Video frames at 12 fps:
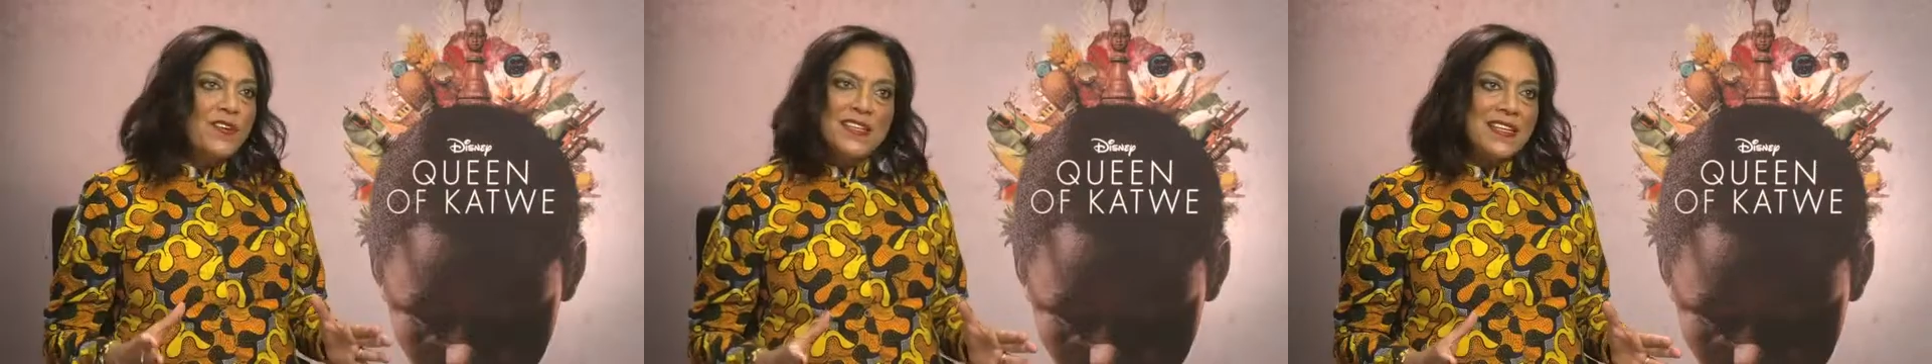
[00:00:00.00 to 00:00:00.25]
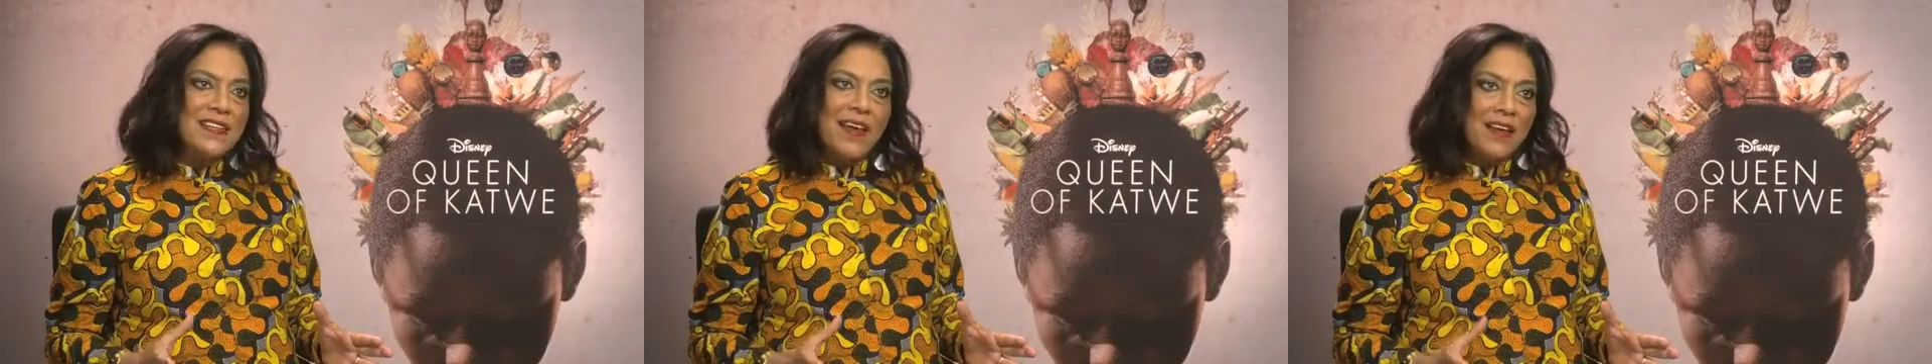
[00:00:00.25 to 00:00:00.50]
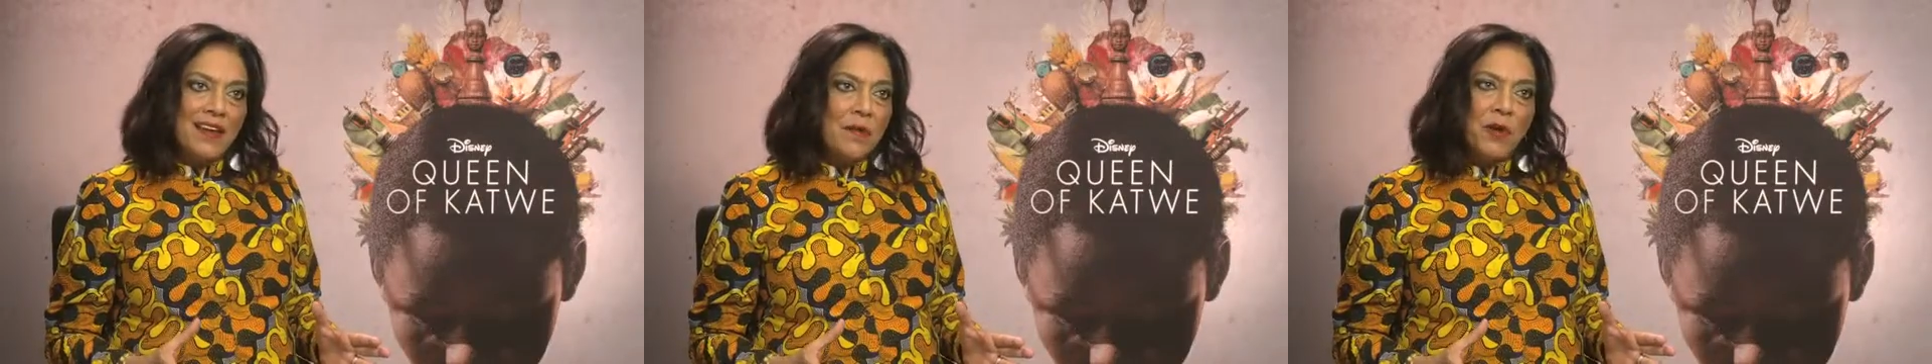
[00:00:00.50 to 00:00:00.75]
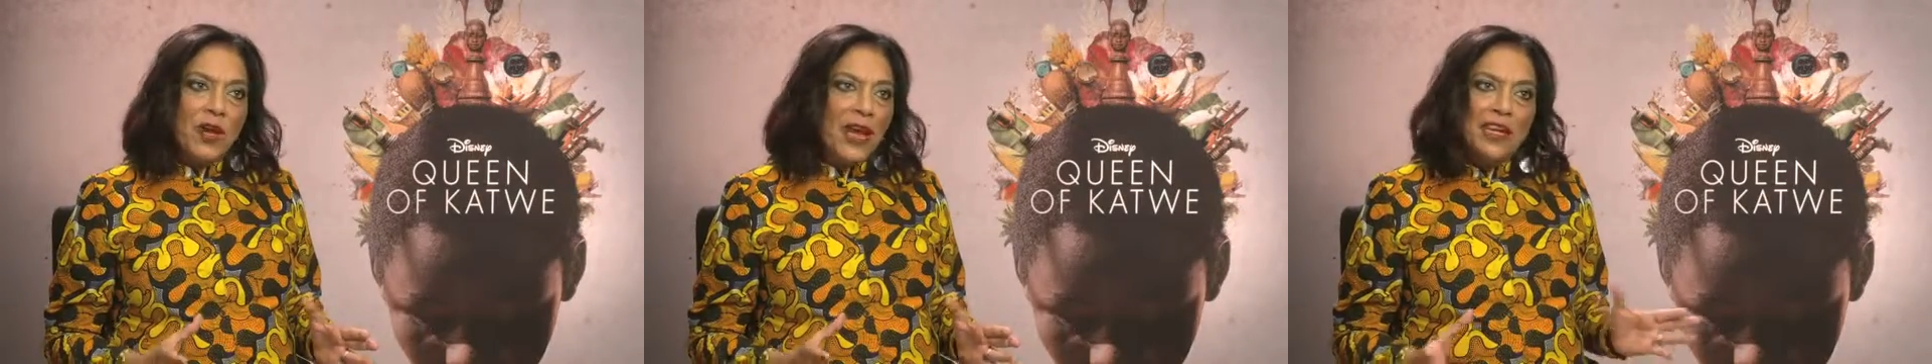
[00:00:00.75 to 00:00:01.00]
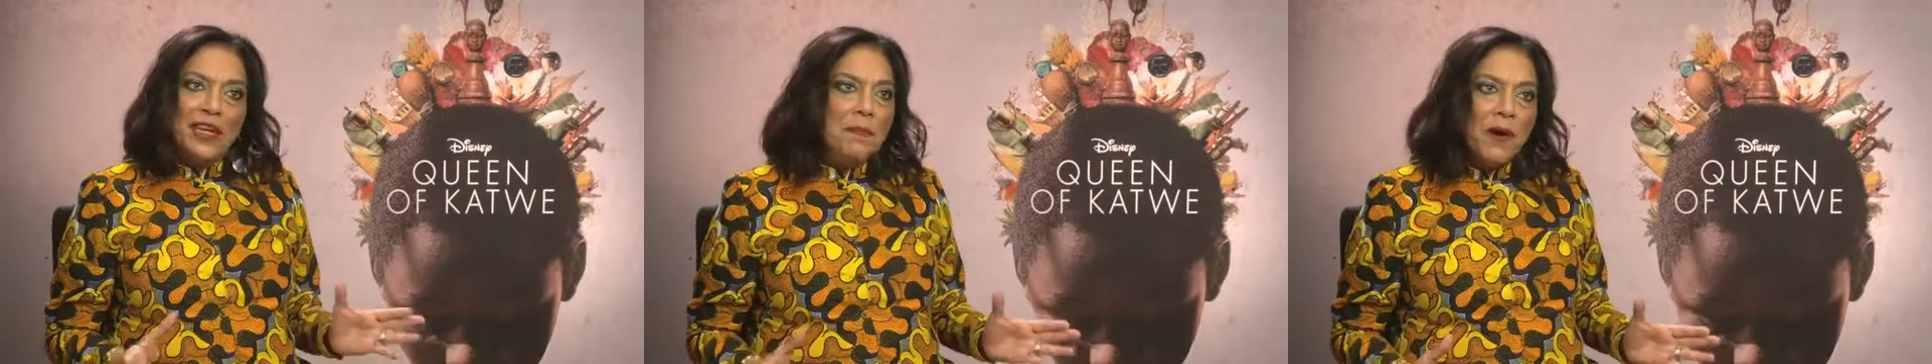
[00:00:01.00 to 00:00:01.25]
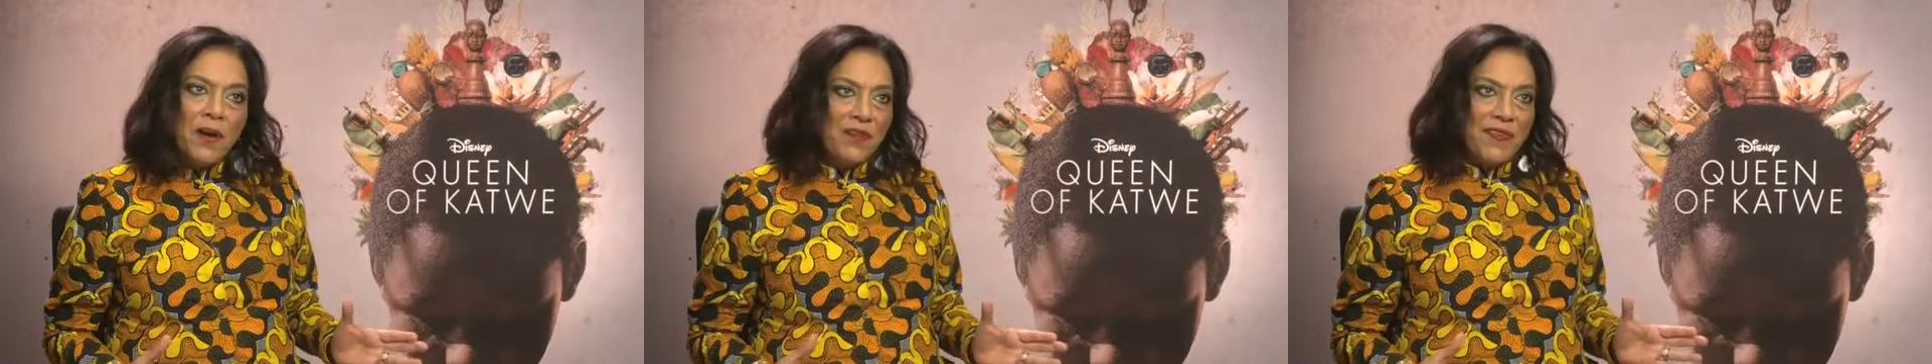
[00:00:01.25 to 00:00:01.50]
see that about any
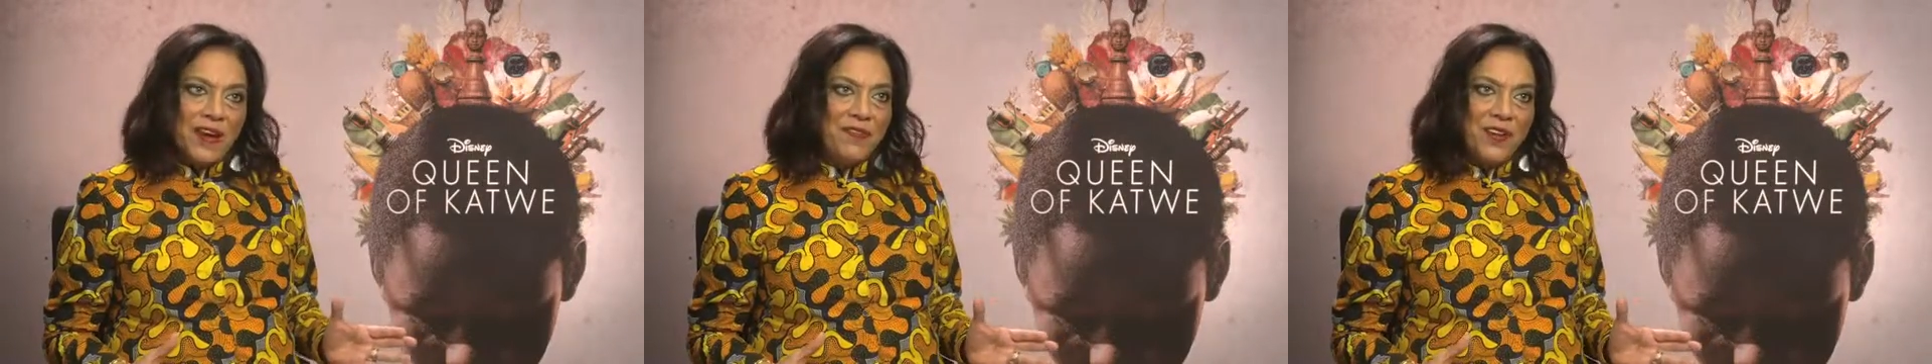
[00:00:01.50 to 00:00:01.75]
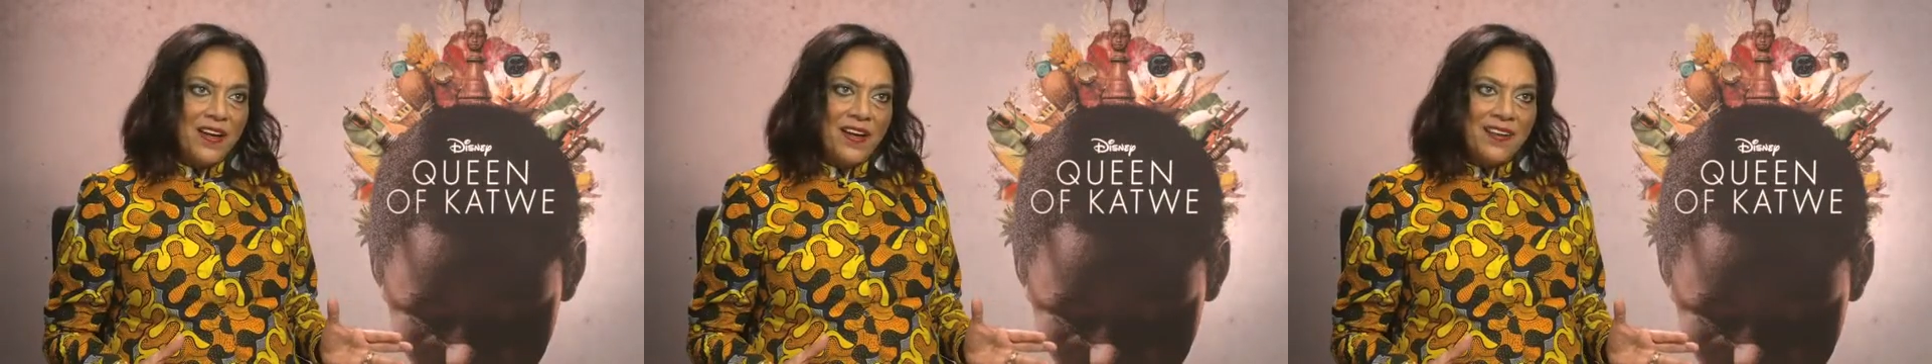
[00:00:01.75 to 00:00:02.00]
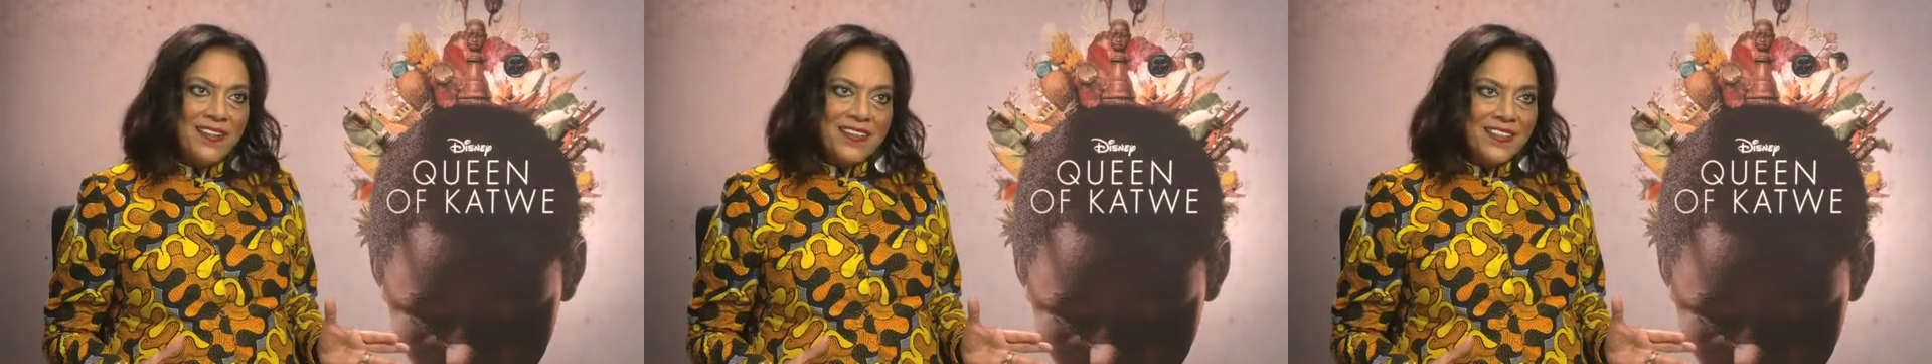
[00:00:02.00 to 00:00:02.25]
part of Africa.